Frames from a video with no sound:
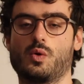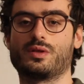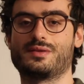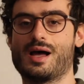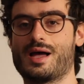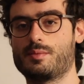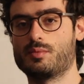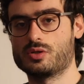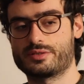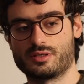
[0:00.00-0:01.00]
with
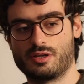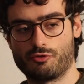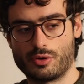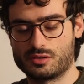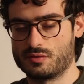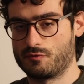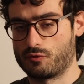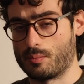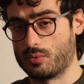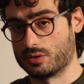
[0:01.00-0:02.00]
animals different
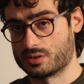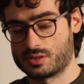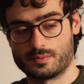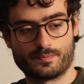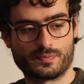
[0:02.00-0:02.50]
from birds.